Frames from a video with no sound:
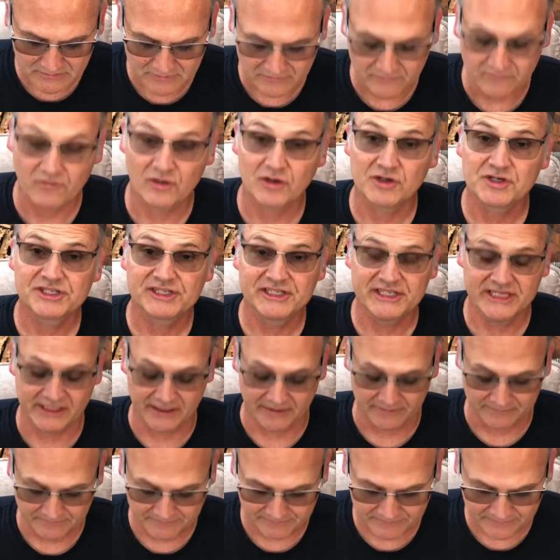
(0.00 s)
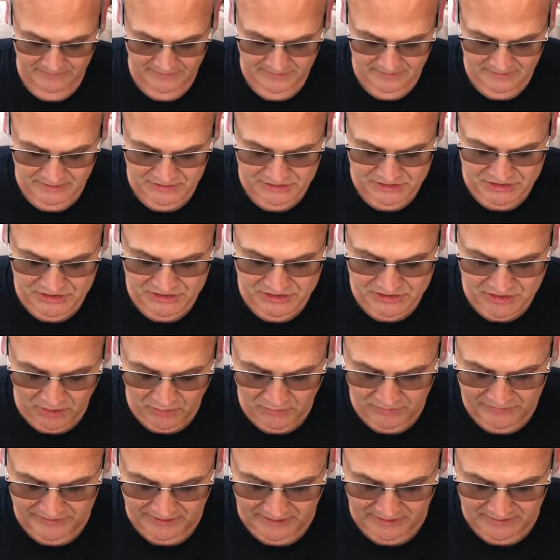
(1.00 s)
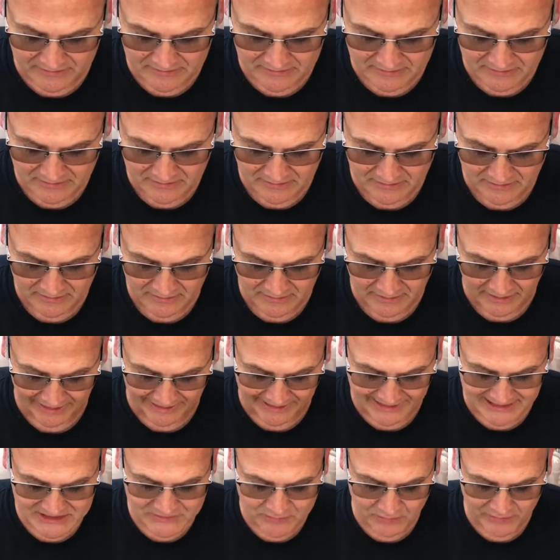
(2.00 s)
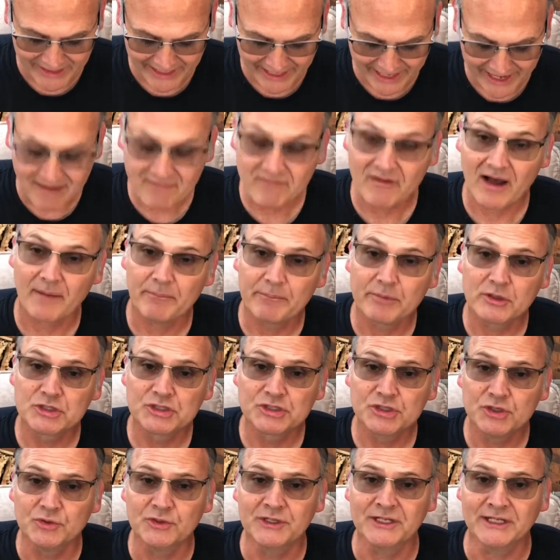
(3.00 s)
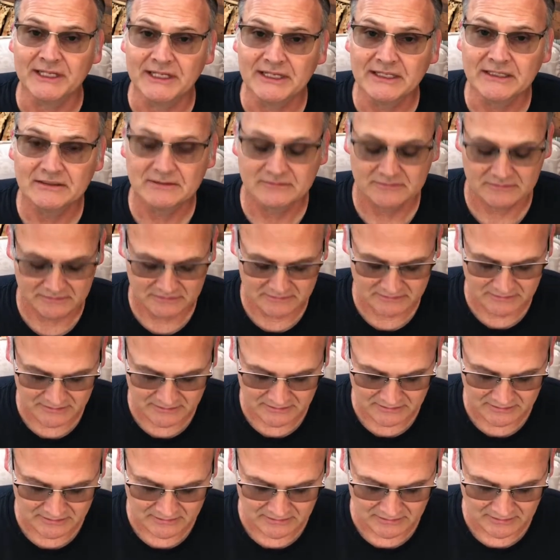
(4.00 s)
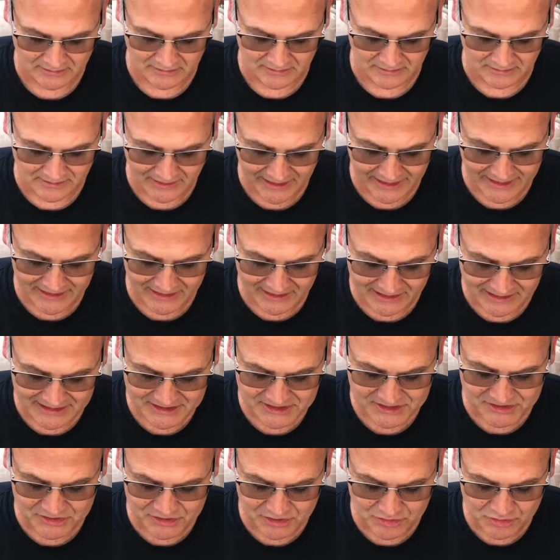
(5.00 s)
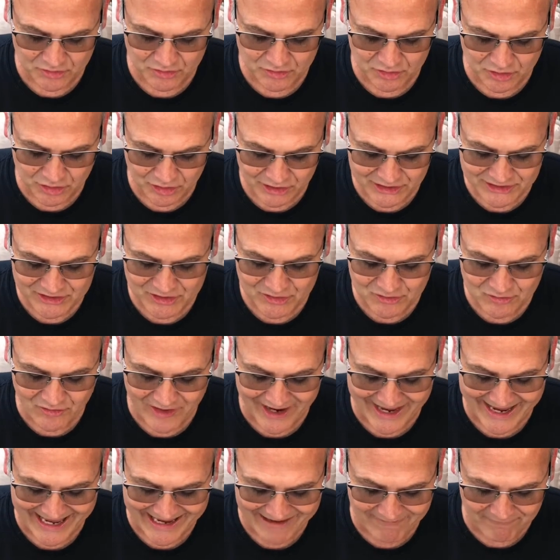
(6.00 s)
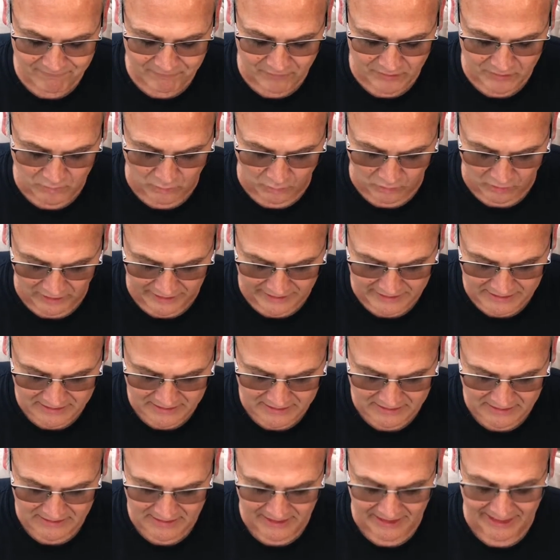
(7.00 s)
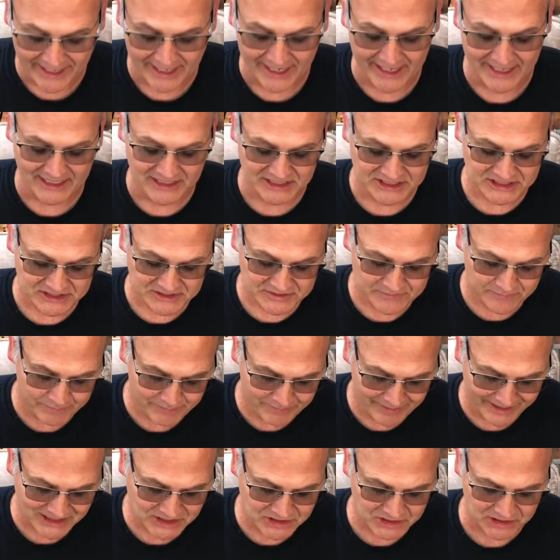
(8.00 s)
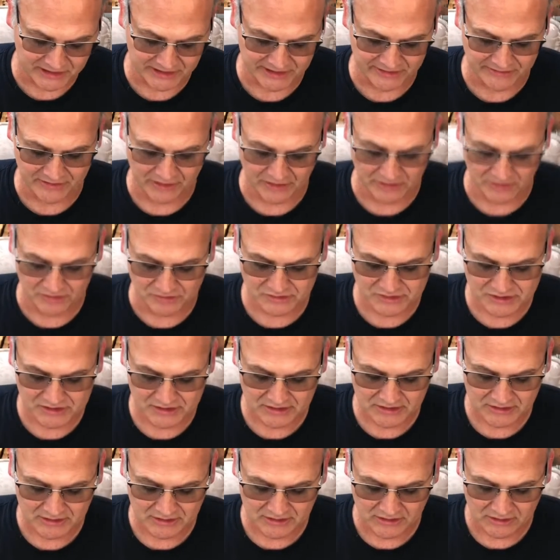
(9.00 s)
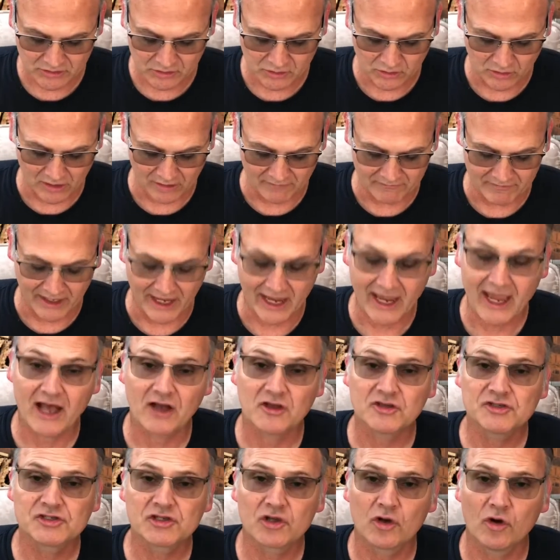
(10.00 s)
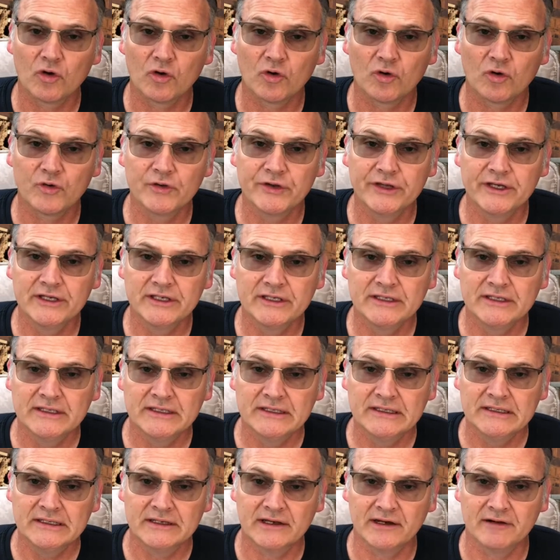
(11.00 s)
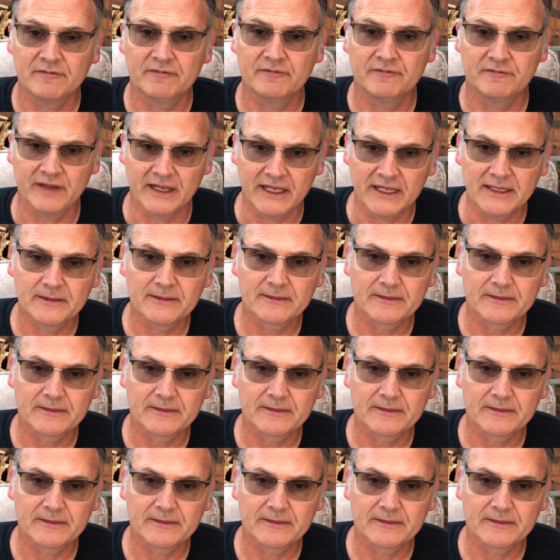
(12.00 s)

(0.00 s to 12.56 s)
Verse 10. So then, as we have opportunity, let us do good to everyone, and especially those who are of the household of faith.